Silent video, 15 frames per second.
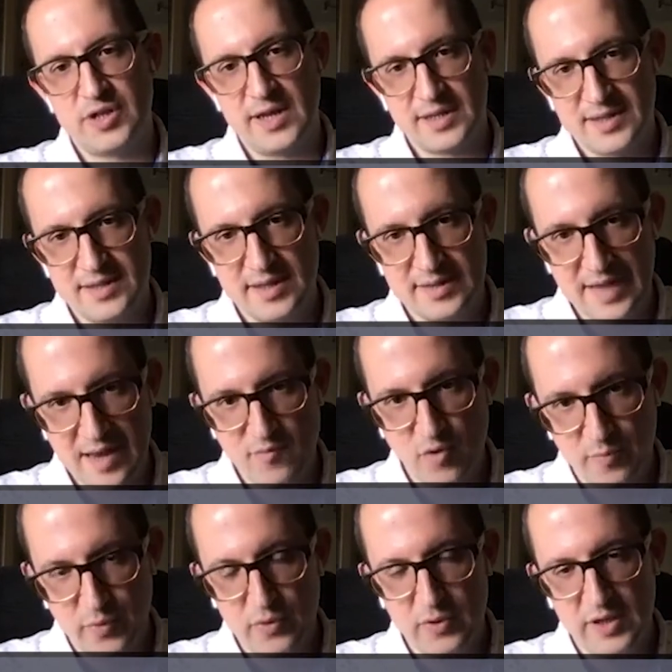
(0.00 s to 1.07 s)
Like the time you
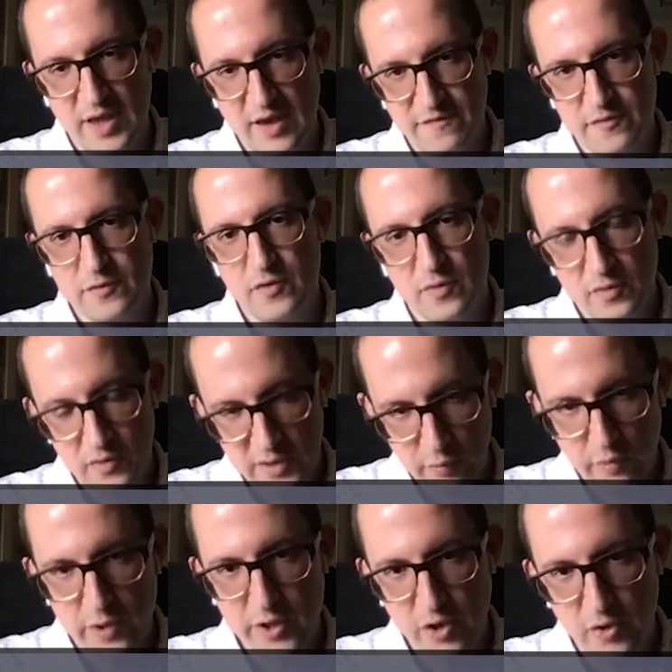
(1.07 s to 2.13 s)
put, the effort, the
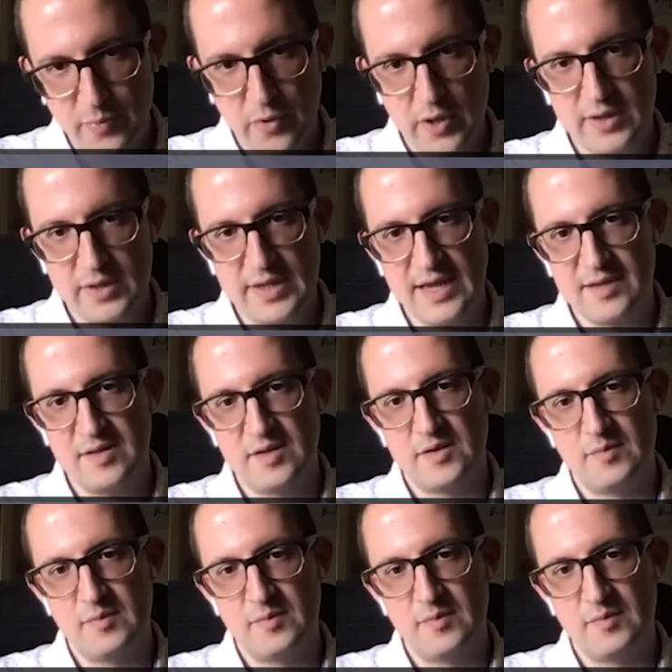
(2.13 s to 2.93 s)
work you put in that